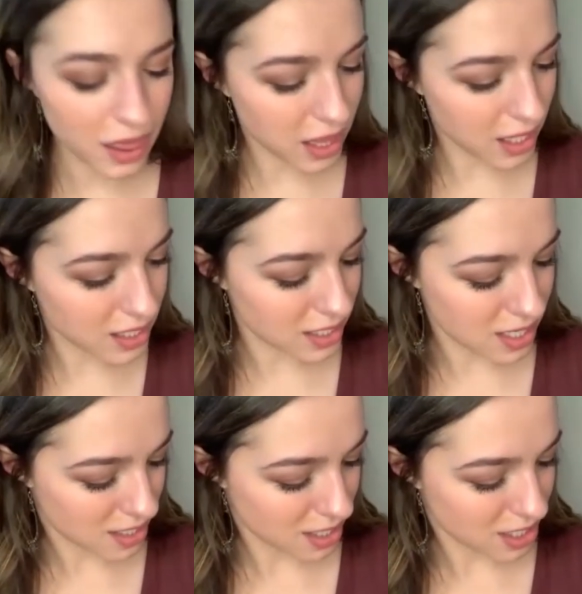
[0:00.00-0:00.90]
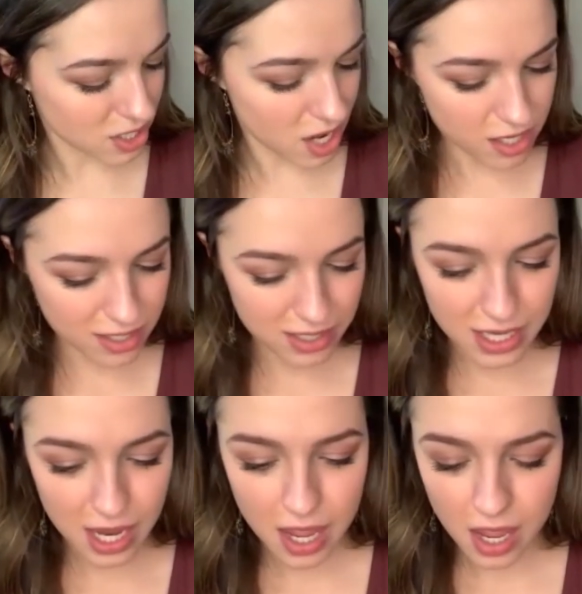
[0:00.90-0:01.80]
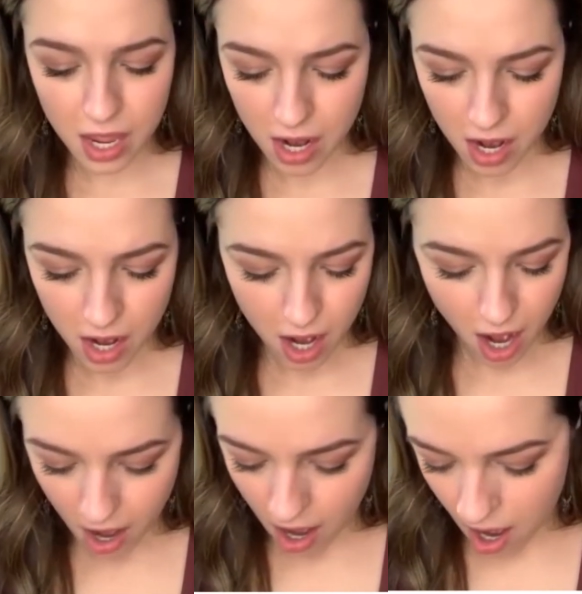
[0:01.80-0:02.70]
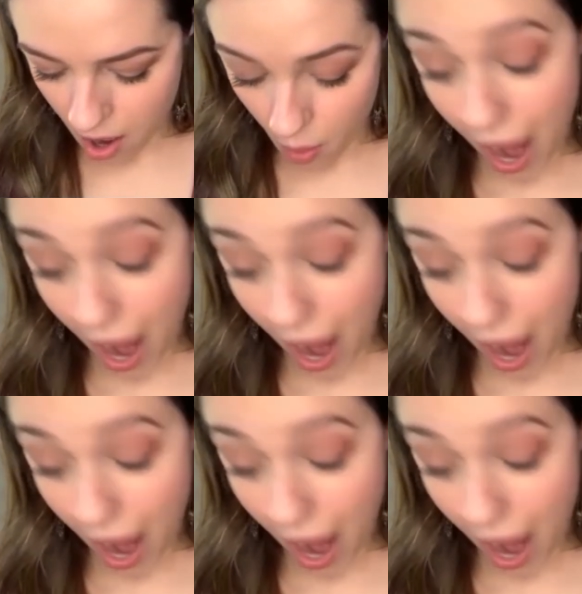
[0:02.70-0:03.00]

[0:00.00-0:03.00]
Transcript: this is just... You